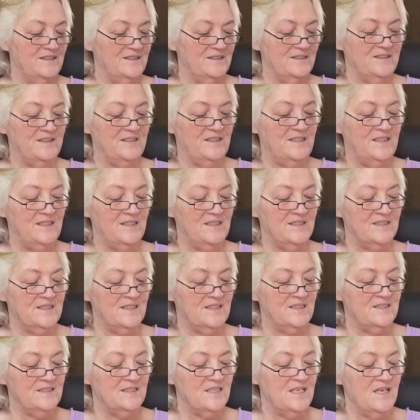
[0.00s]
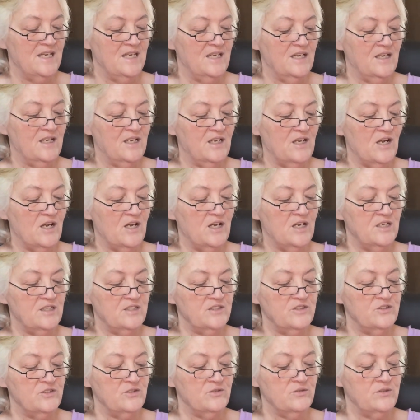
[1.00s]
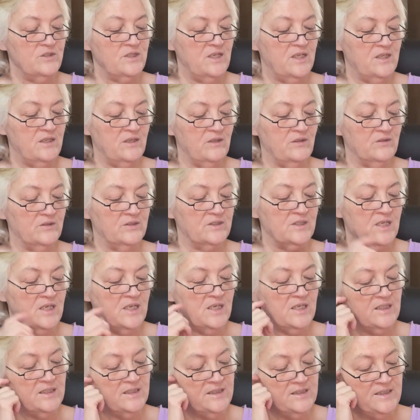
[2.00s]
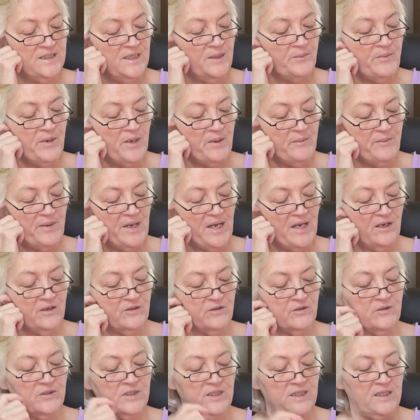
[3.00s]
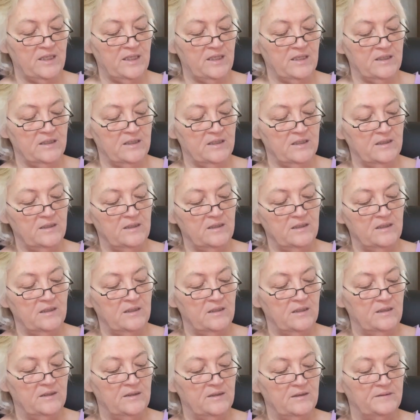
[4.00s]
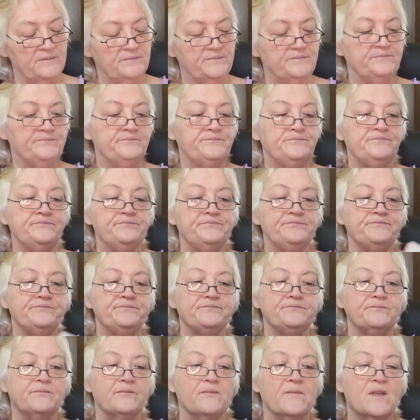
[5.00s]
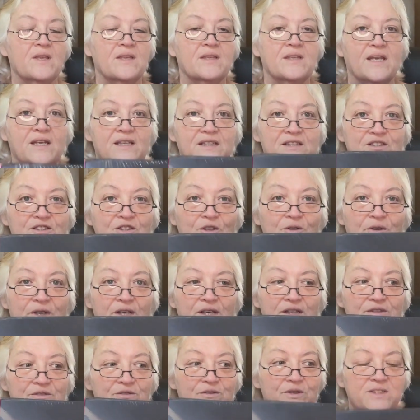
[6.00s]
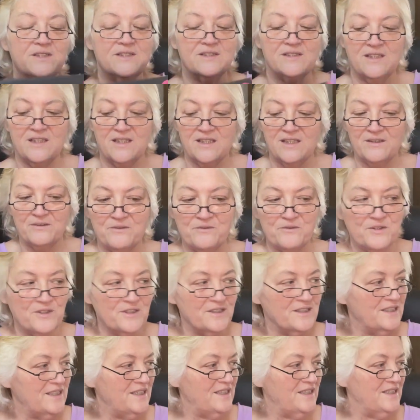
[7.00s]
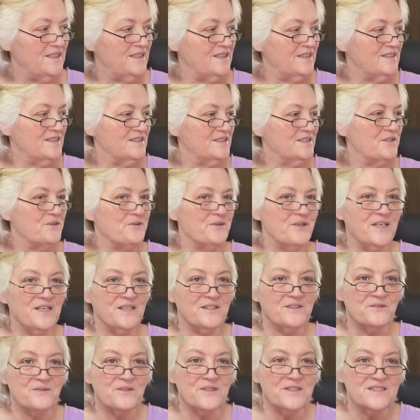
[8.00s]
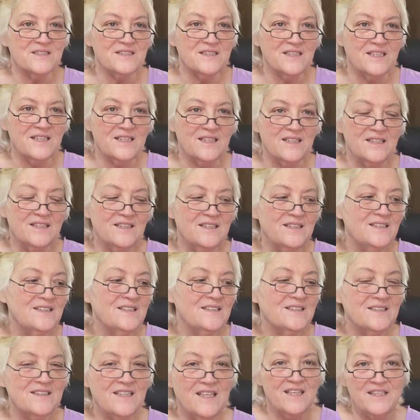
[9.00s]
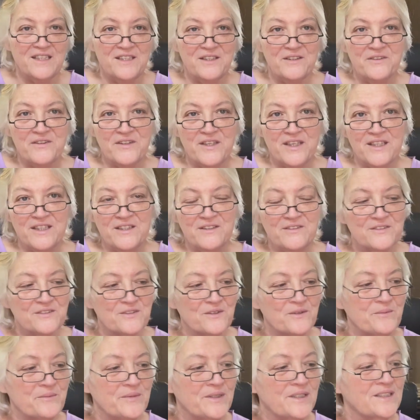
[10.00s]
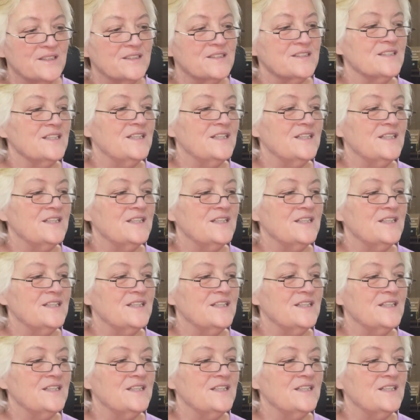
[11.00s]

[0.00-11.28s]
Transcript: Neat. It says, Kosh Your Nails Dip Powder Kit. Hmm. That's so interesting. Girl, is so interesting. Thank you, thank you so much.